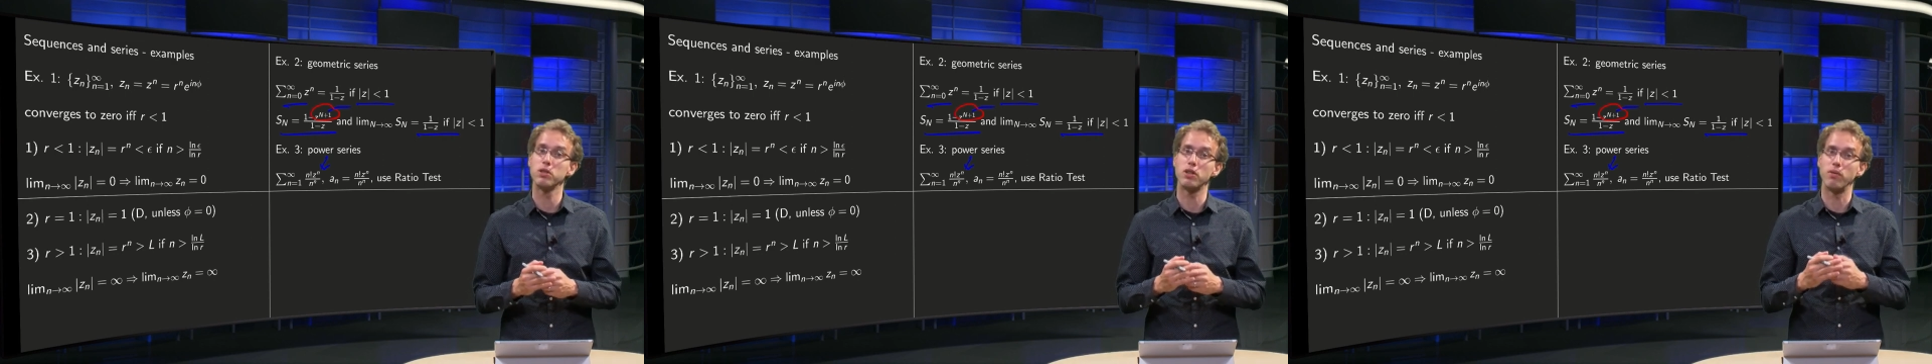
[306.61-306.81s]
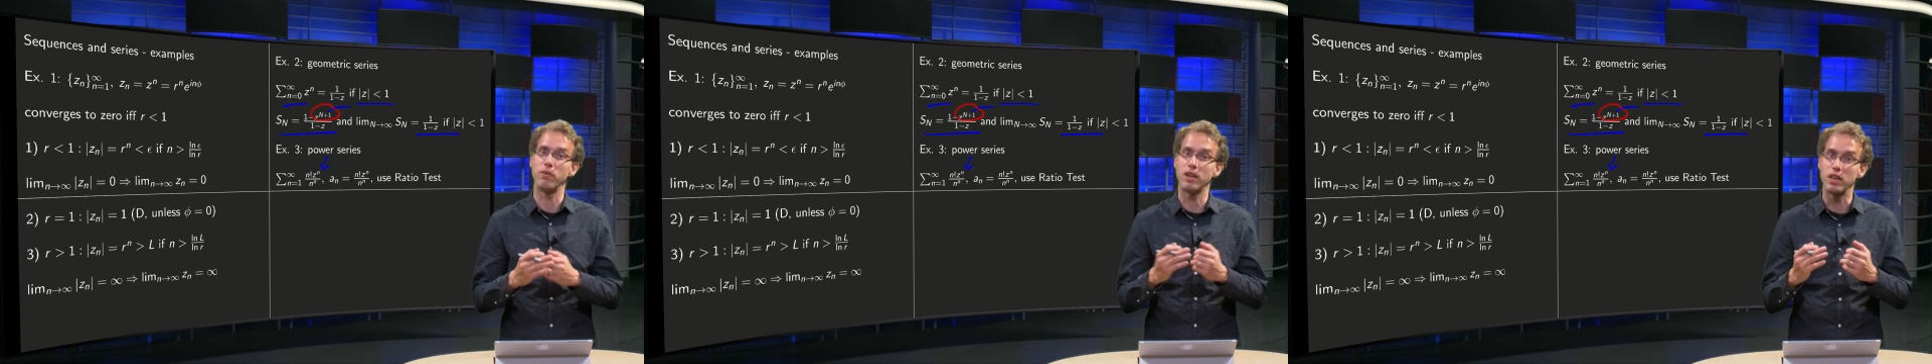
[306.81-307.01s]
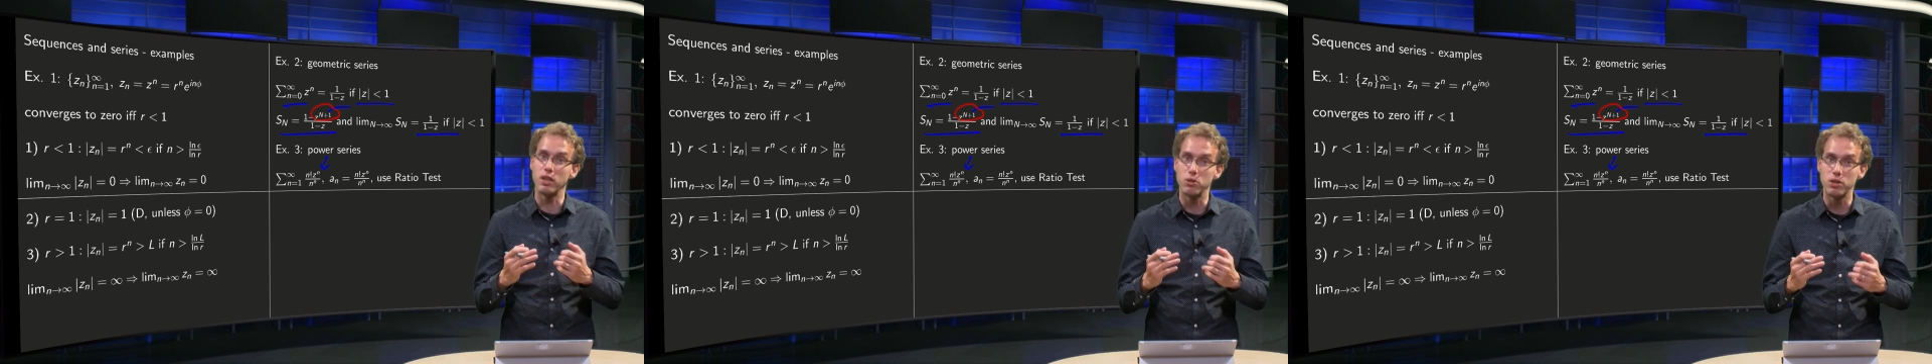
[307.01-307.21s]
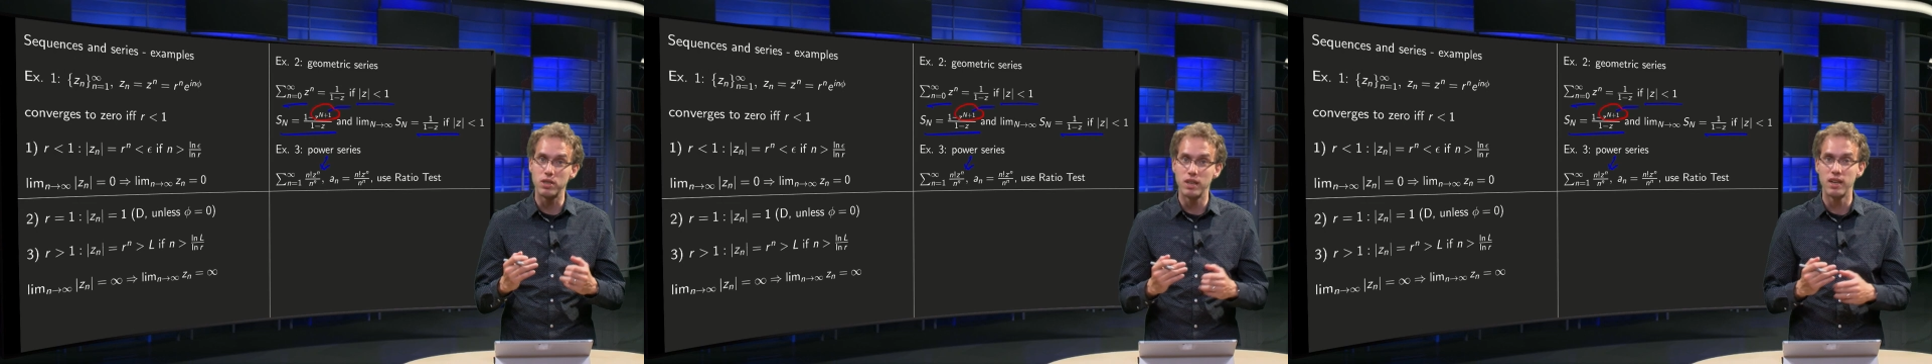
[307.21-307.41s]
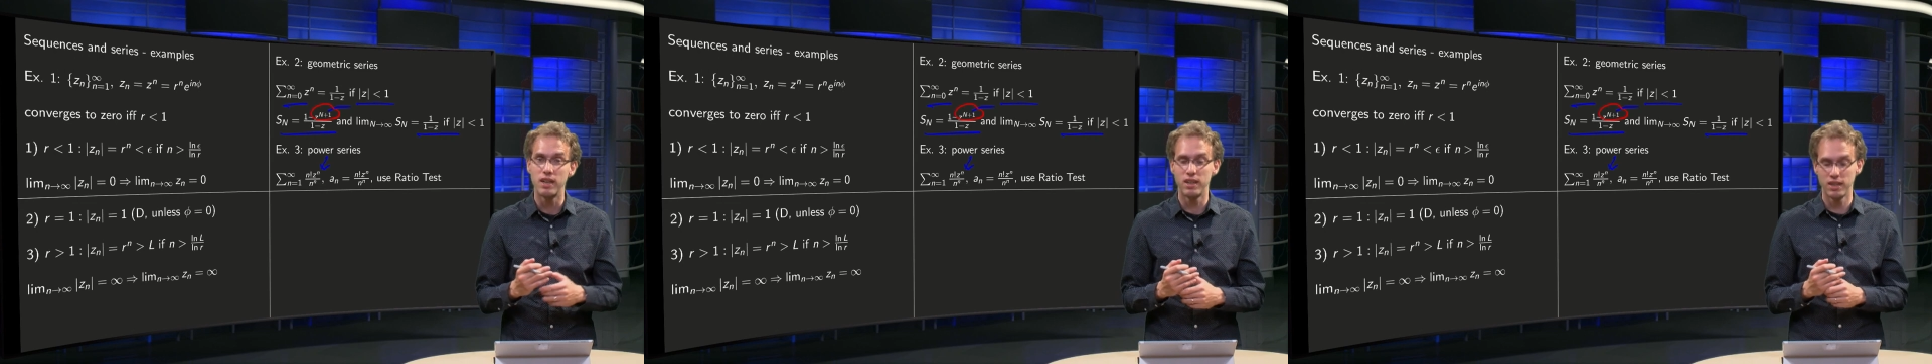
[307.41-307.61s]
So we can use the
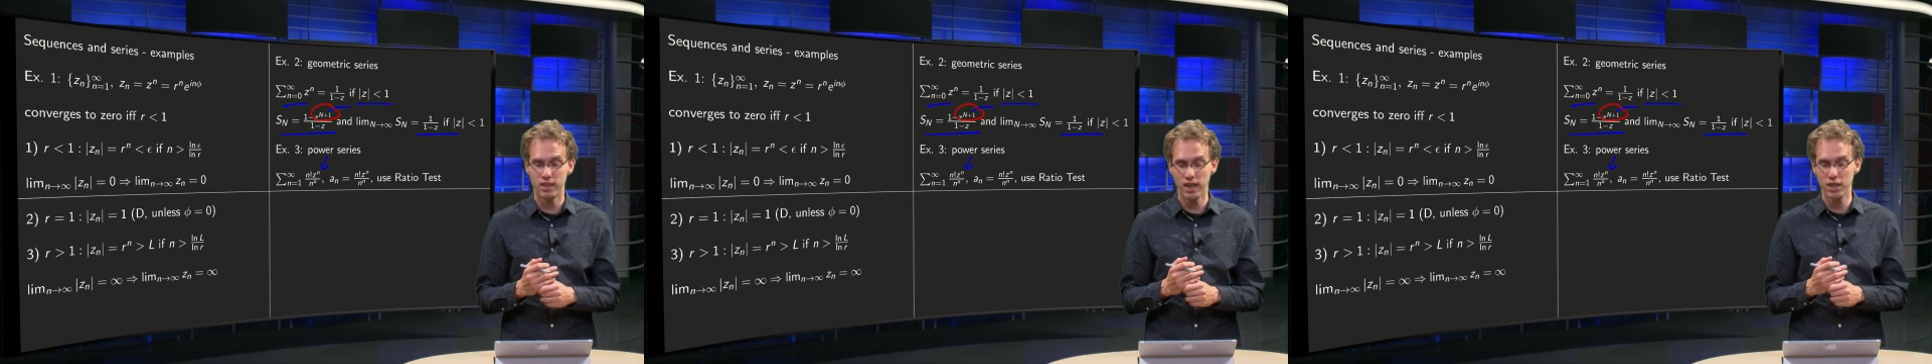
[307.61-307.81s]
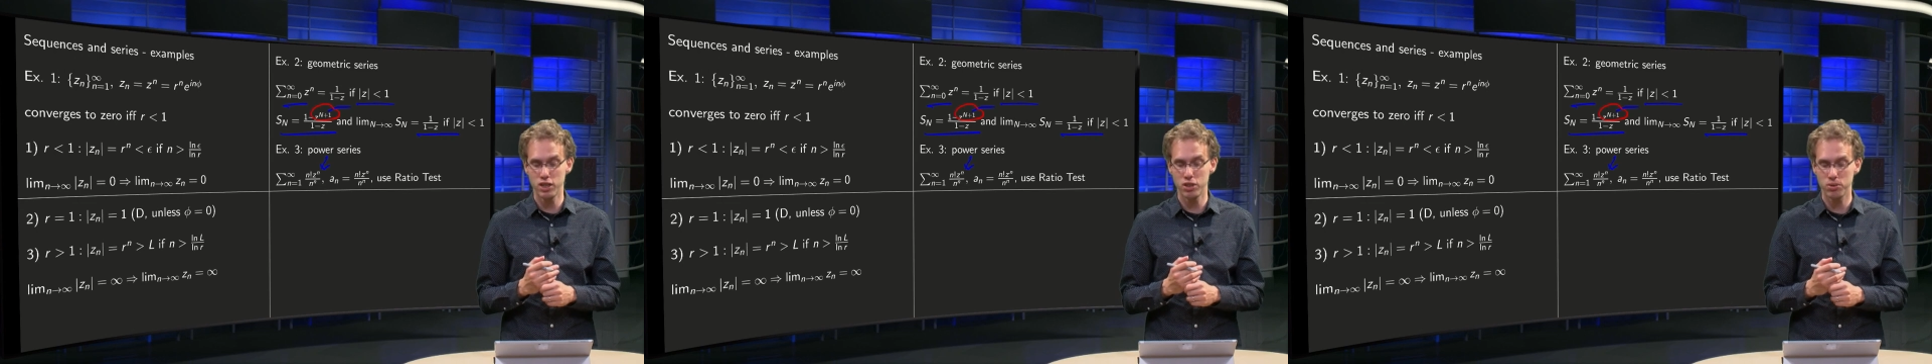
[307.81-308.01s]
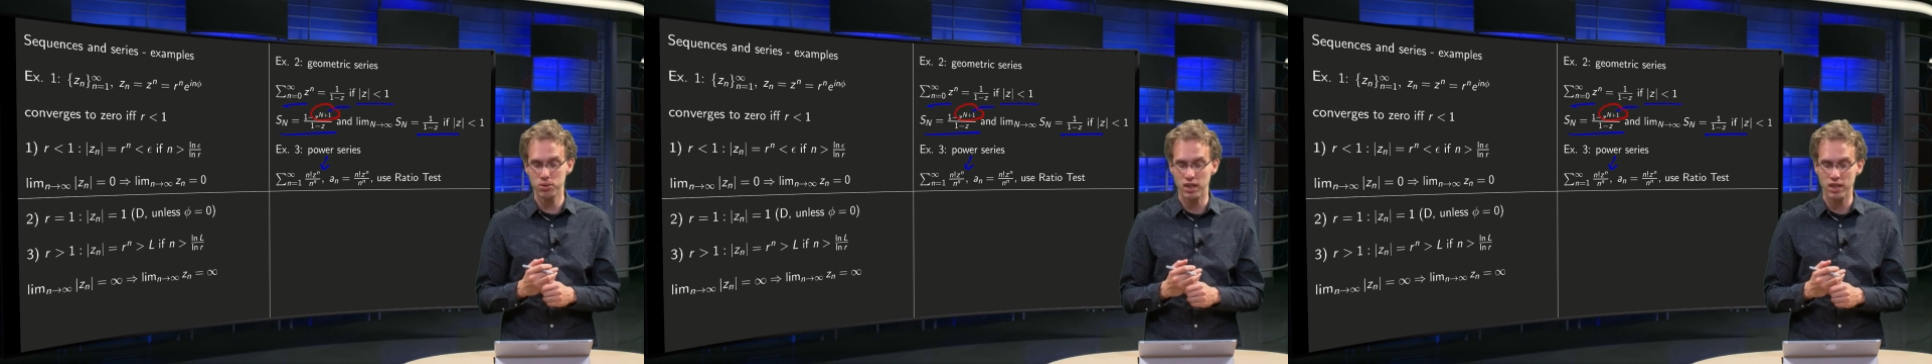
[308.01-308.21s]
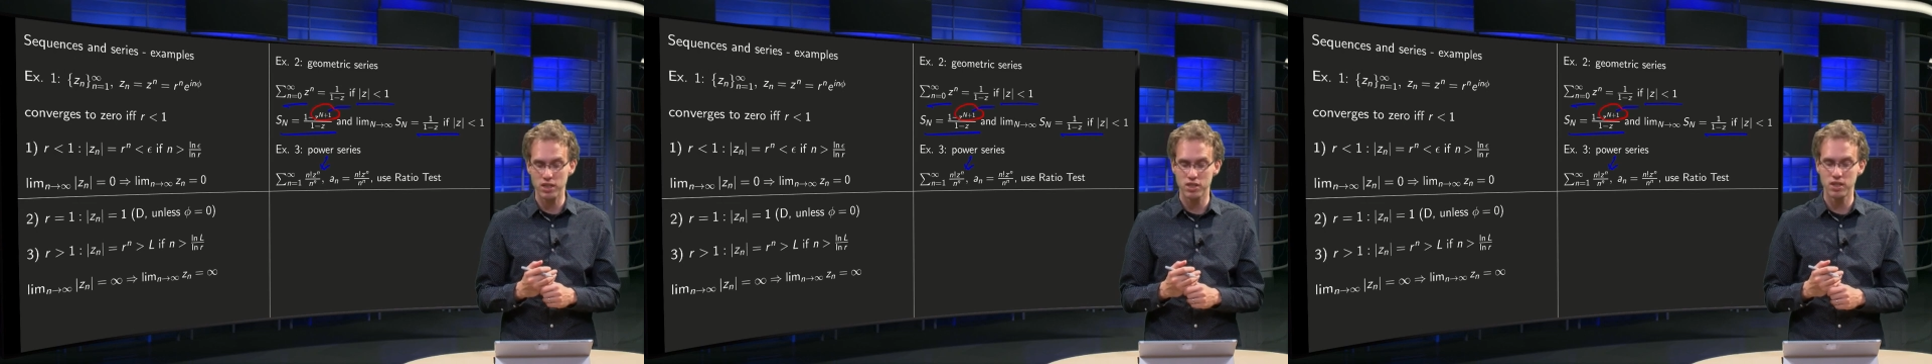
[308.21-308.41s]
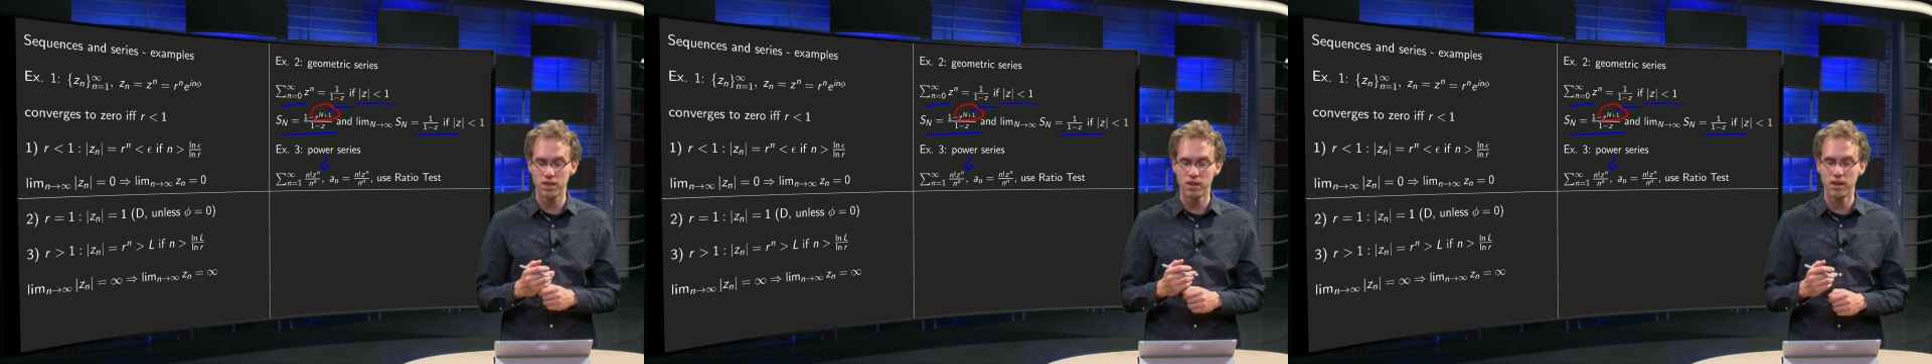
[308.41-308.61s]
ratio
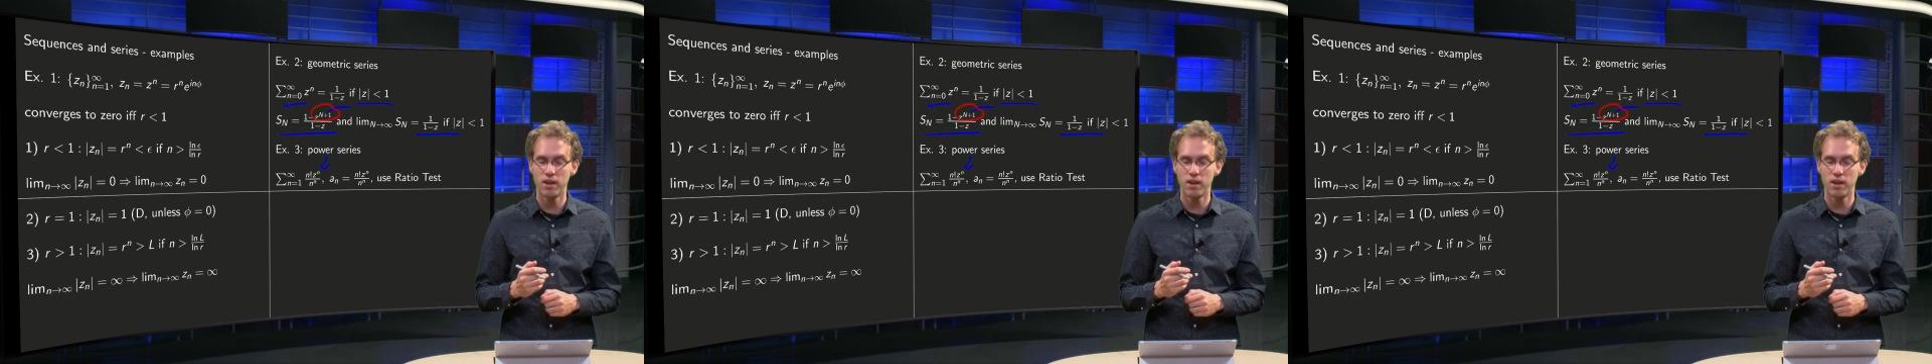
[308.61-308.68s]
test.